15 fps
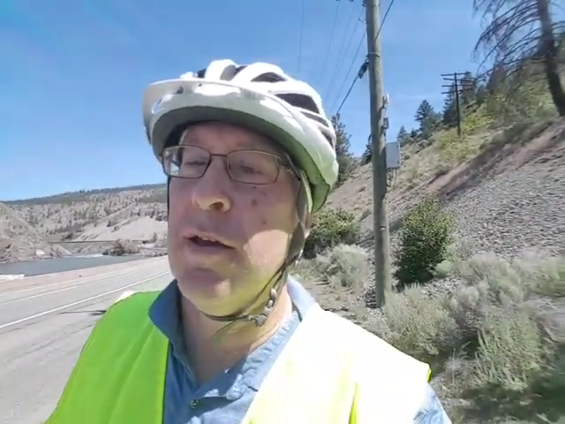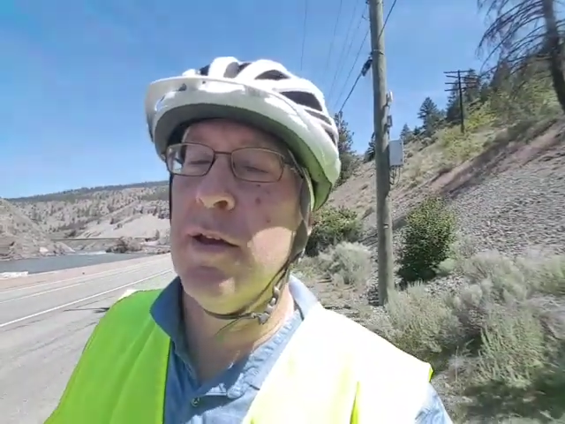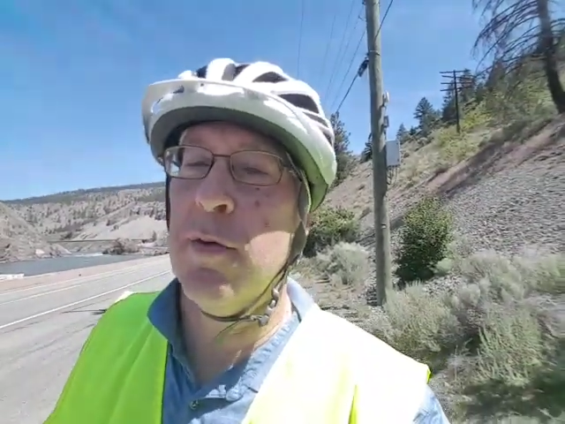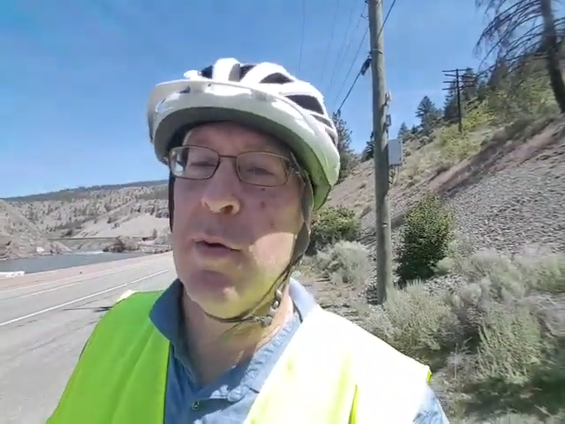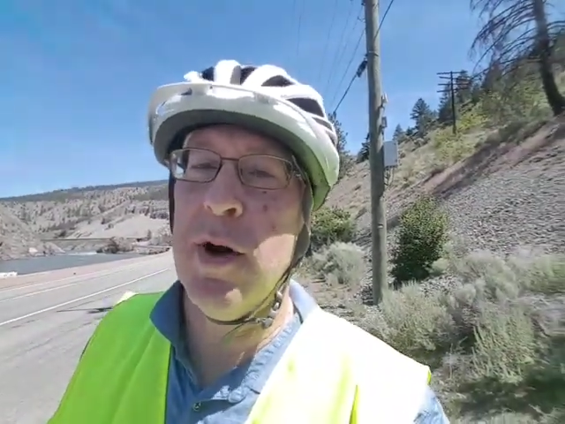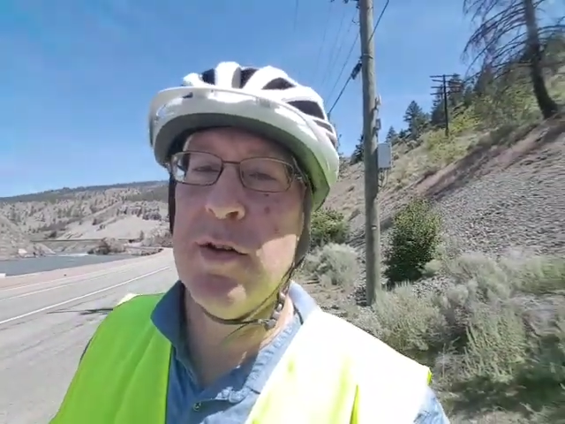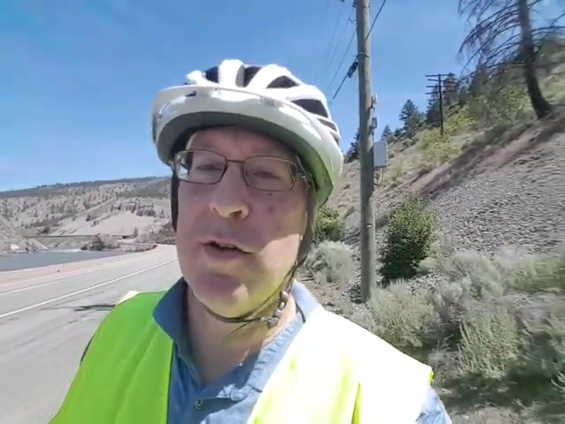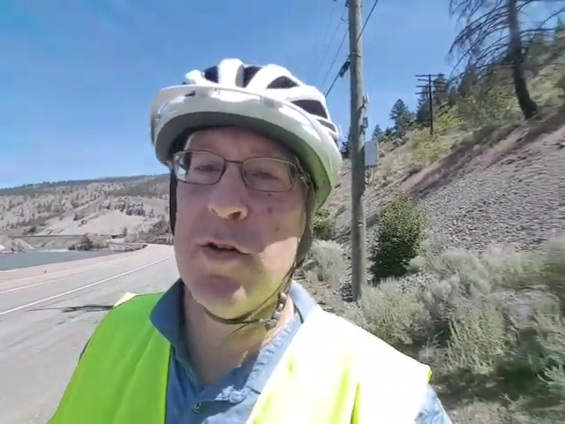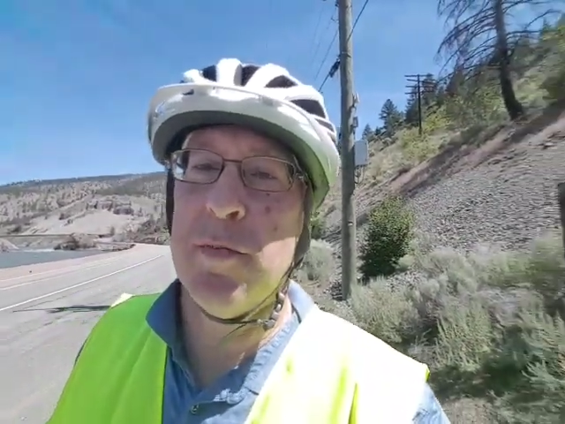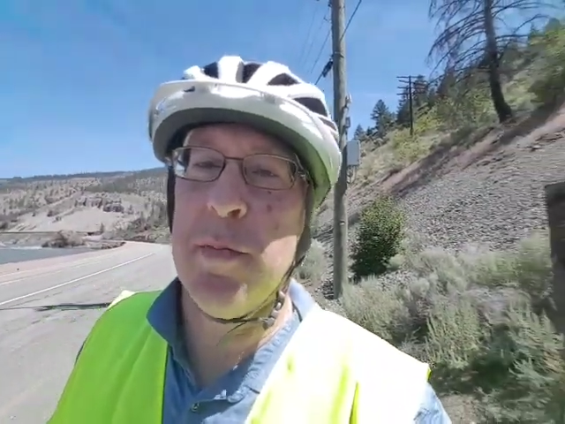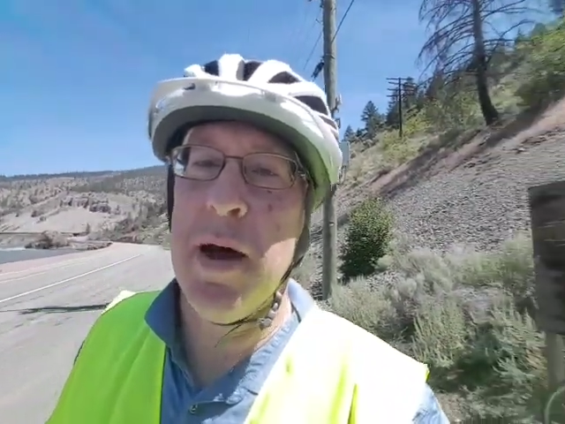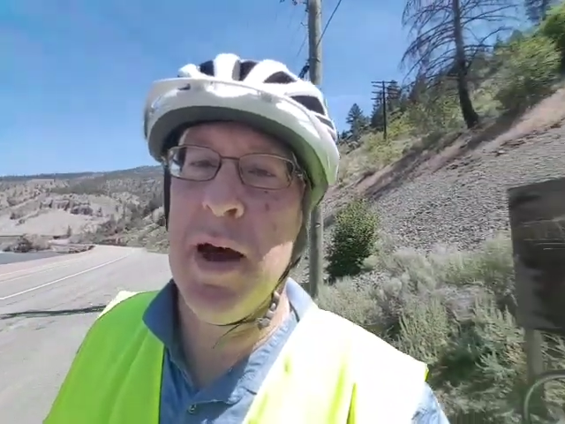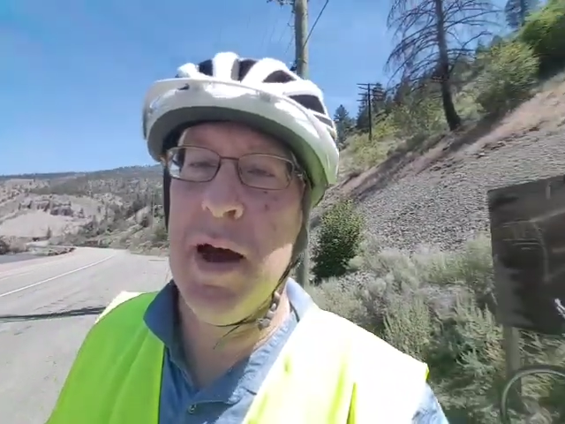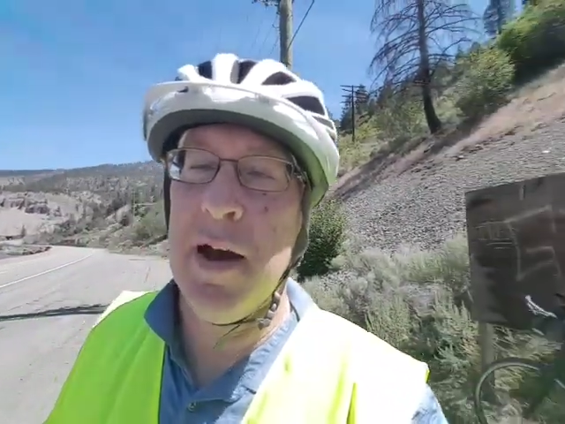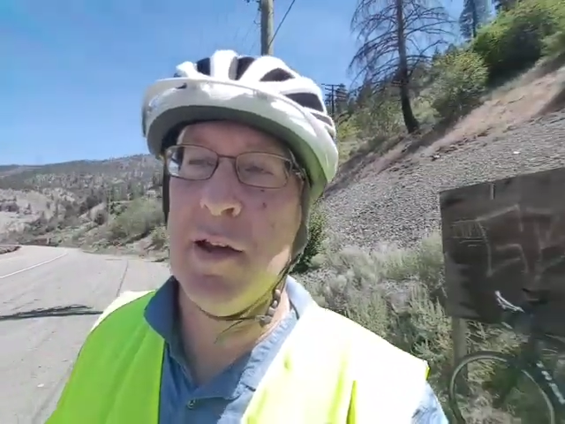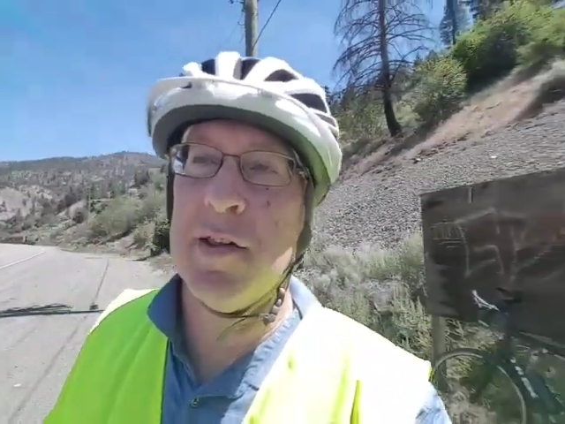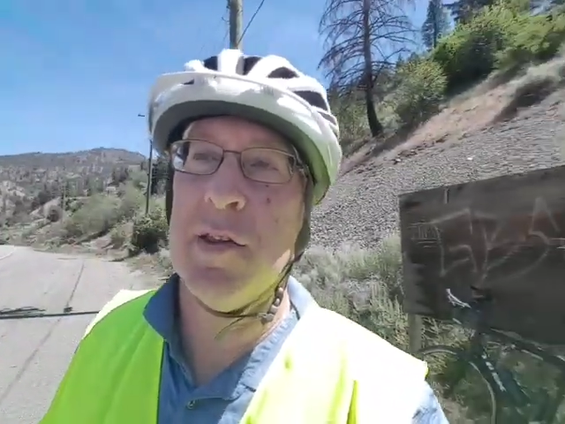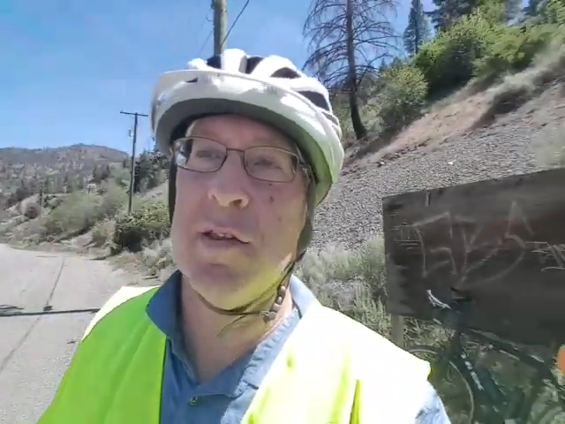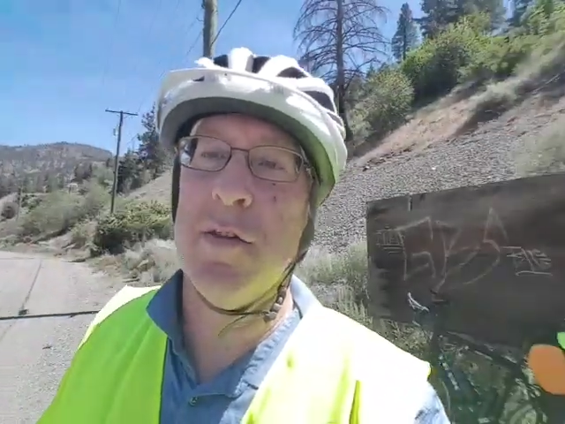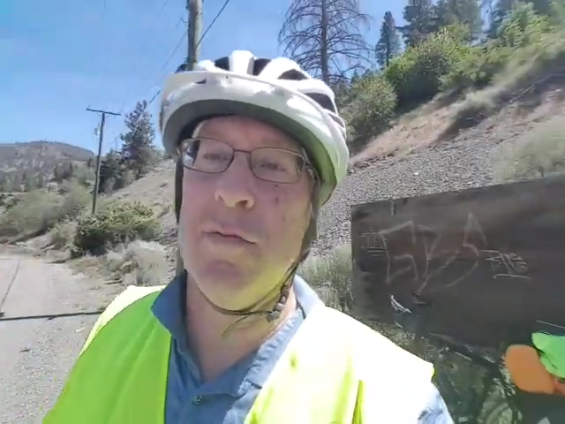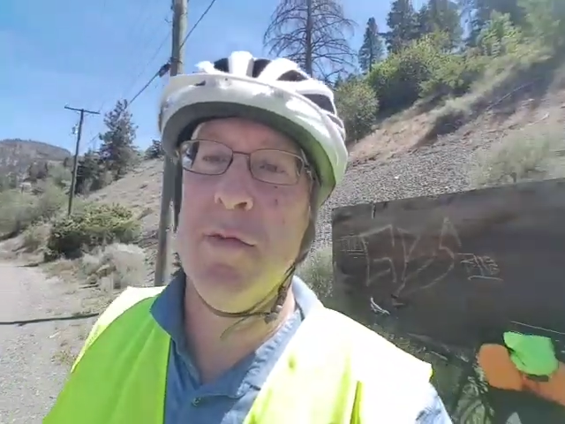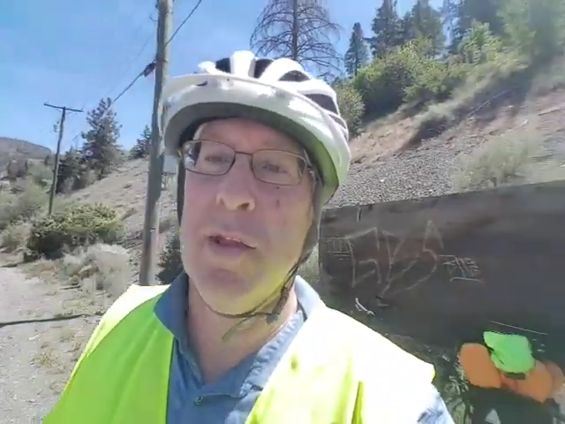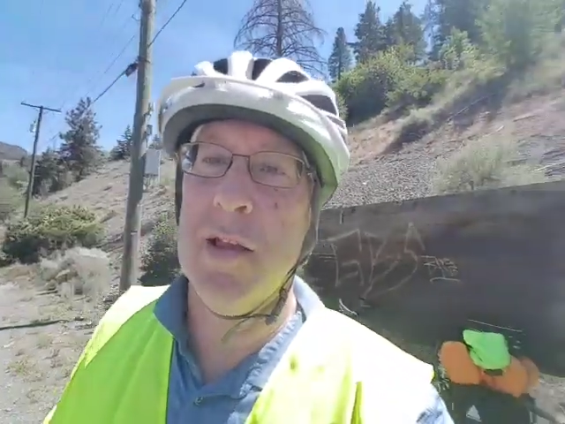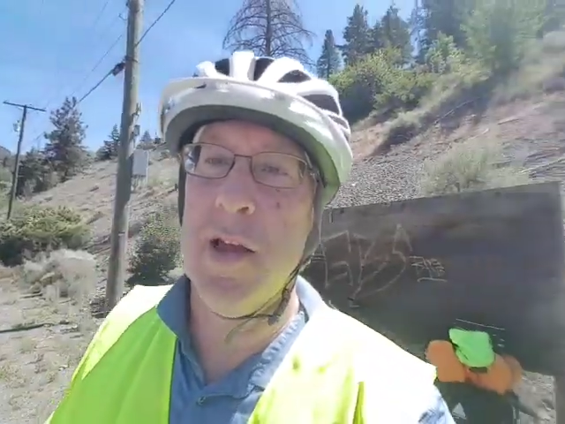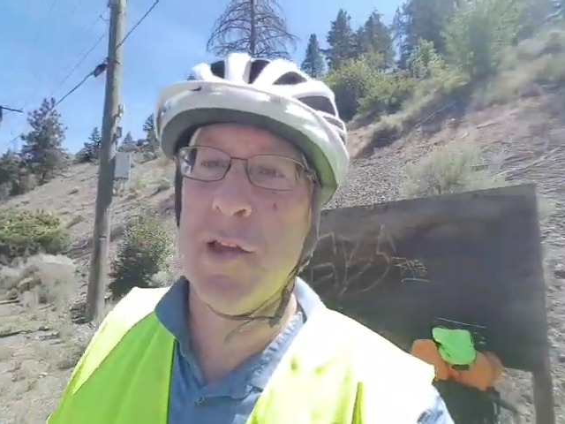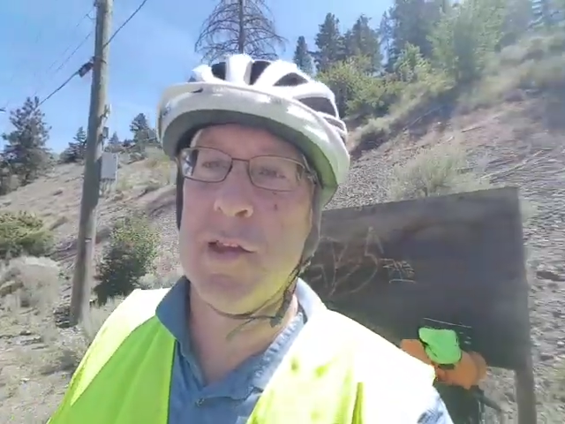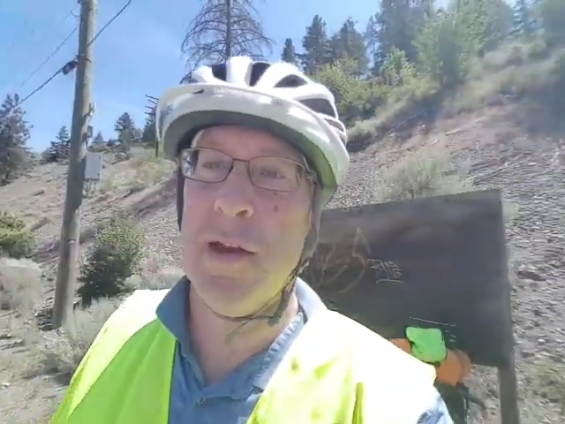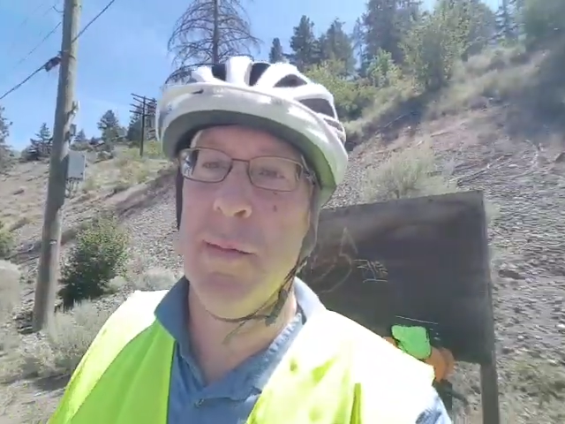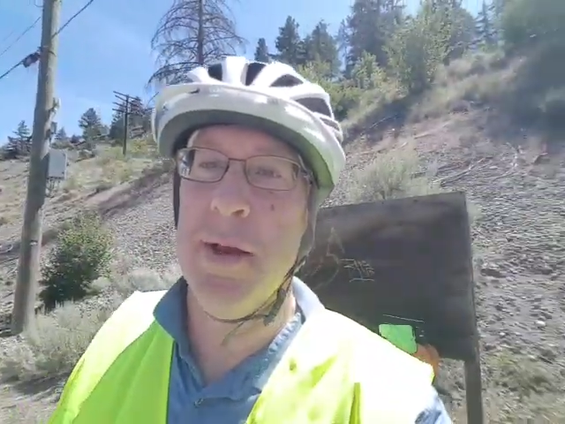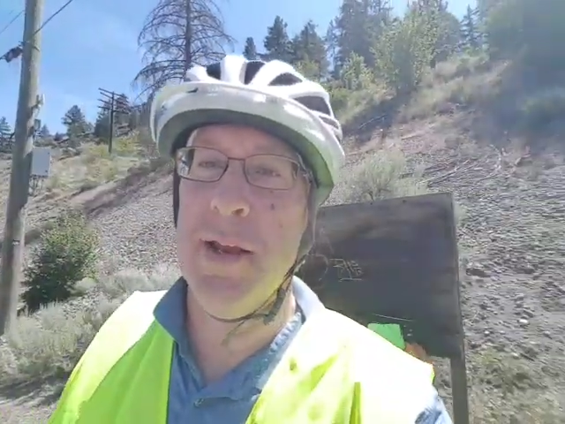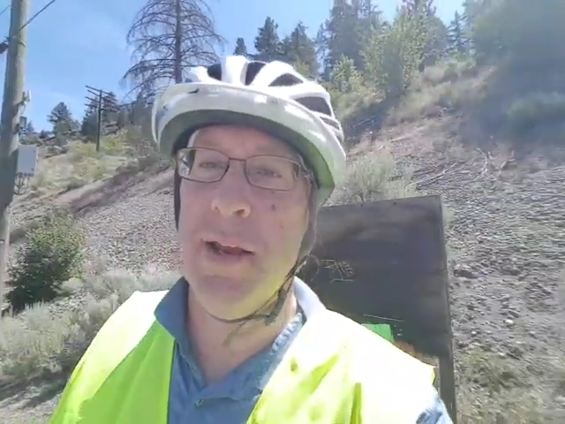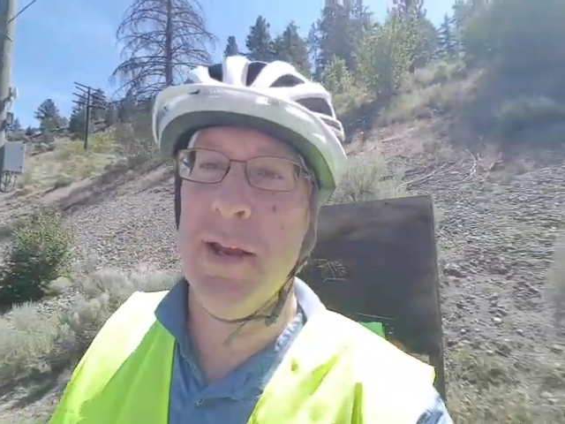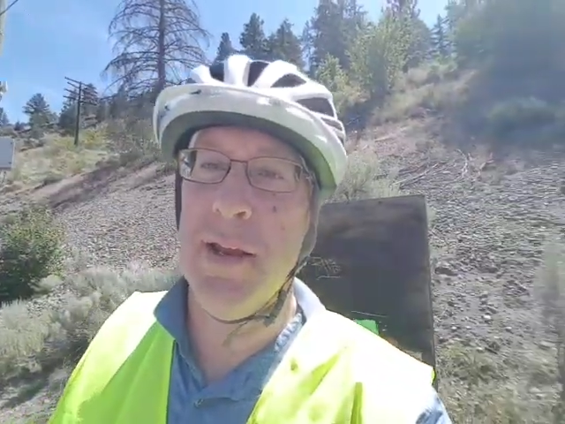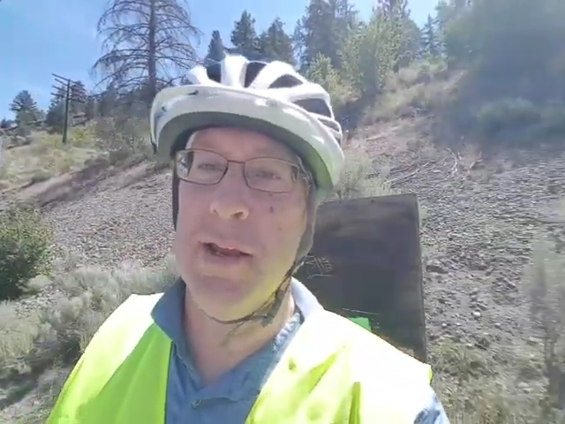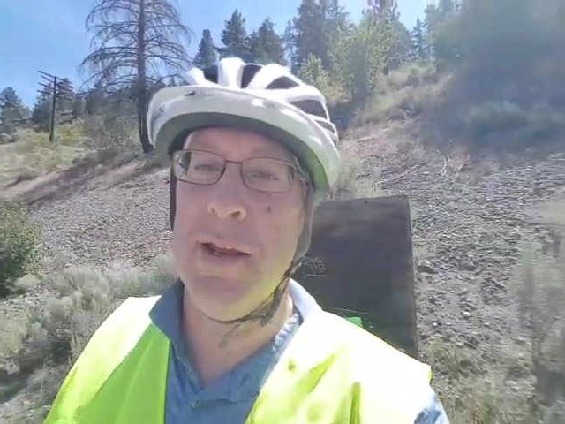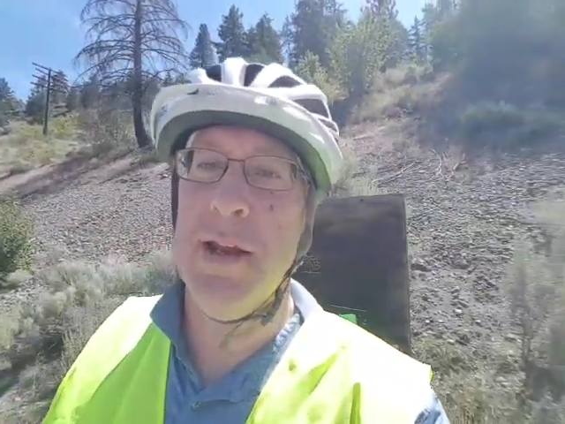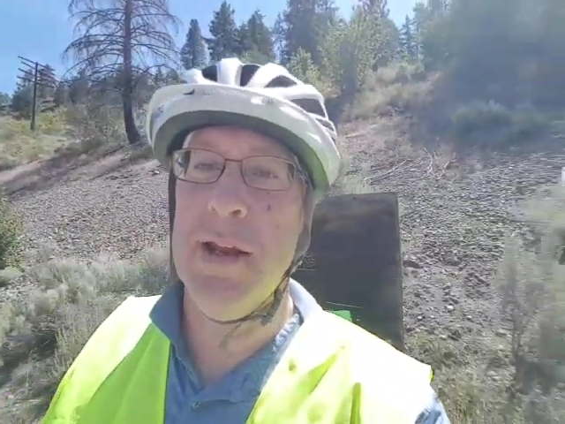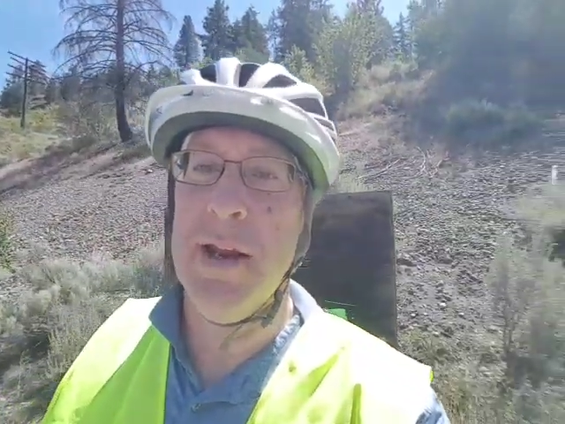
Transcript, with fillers: think Rogers Pass, the last time I did it